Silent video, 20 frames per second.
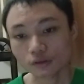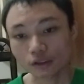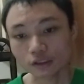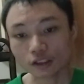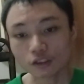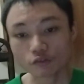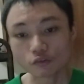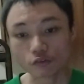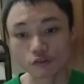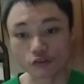
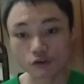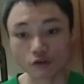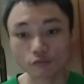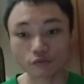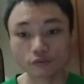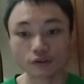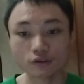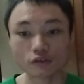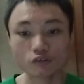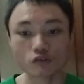enough of
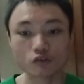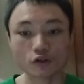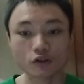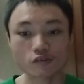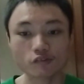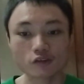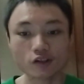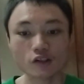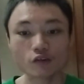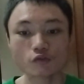something to
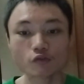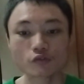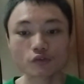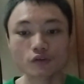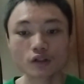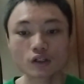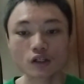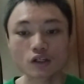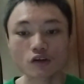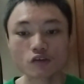achieve
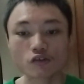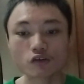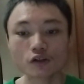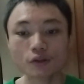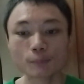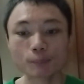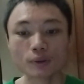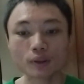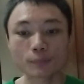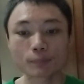
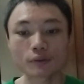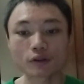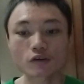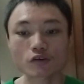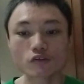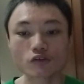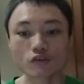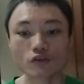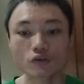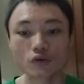certain
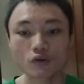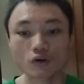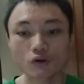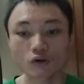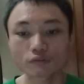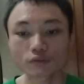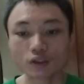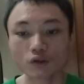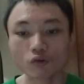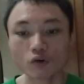purpose
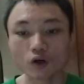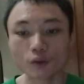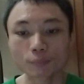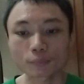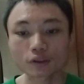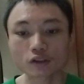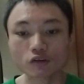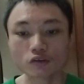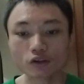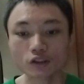or
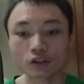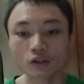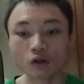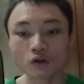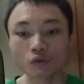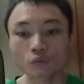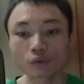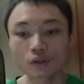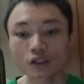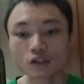requirement. In
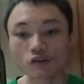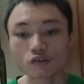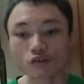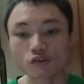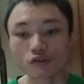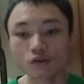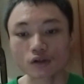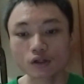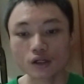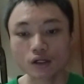other
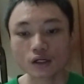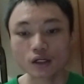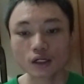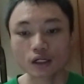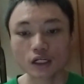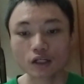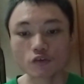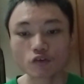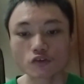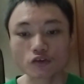words,
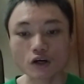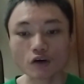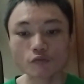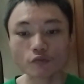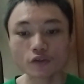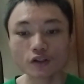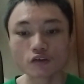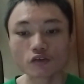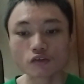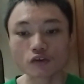if
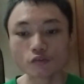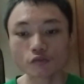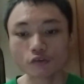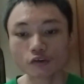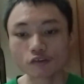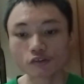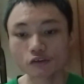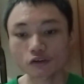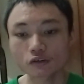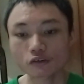something is
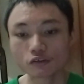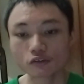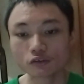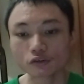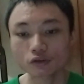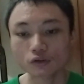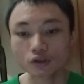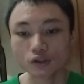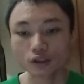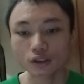sufficient,
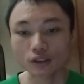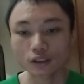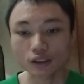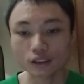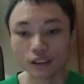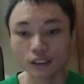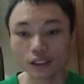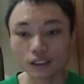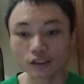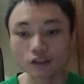
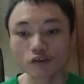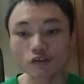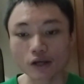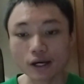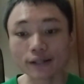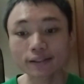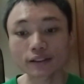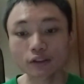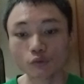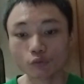it is
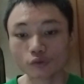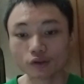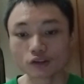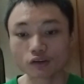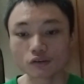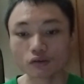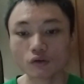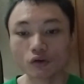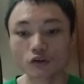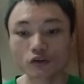
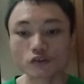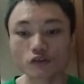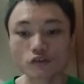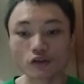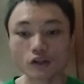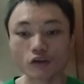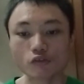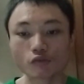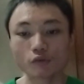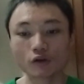adequate or
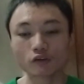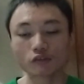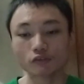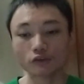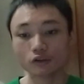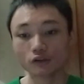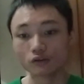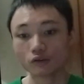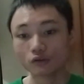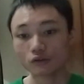
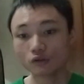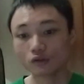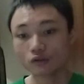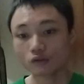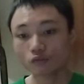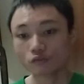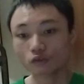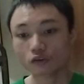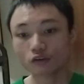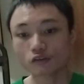satisfactory
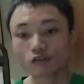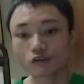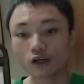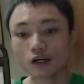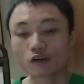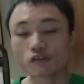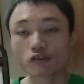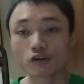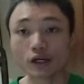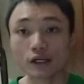for the
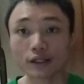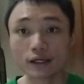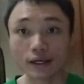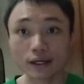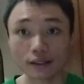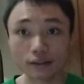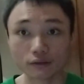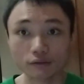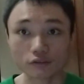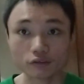task at
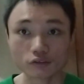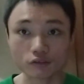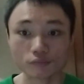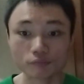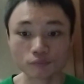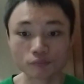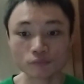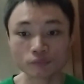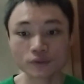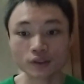hand.
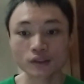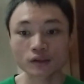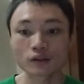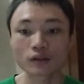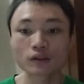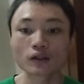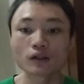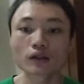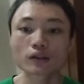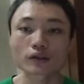
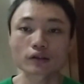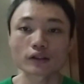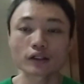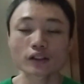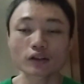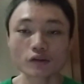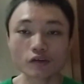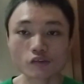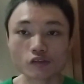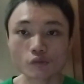The
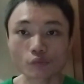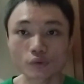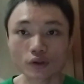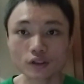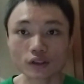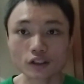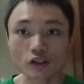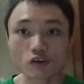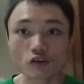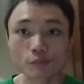Indonesian
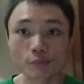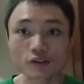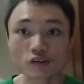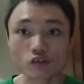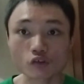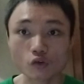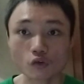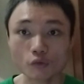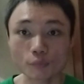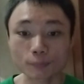word is
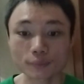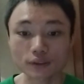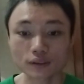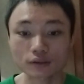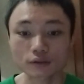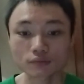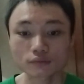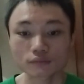mencukupi.